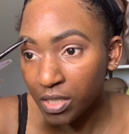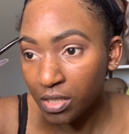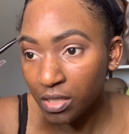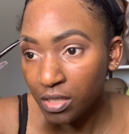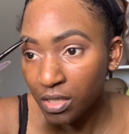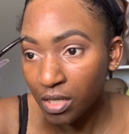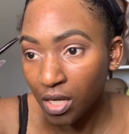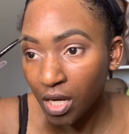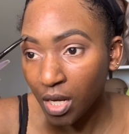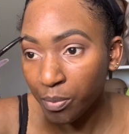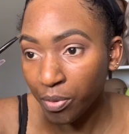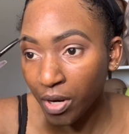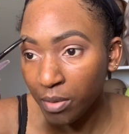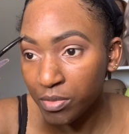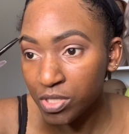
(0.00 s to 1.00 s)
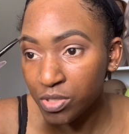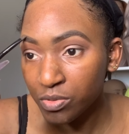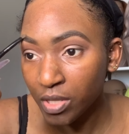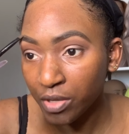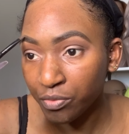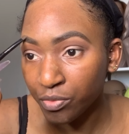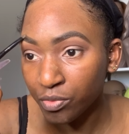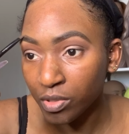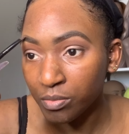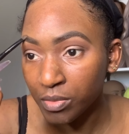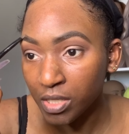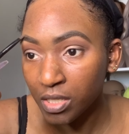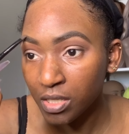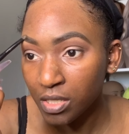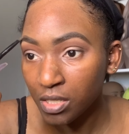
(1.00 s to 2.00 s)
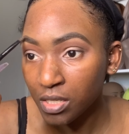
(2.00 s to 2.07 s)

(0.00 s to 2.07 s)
me. I promise you they ruined me.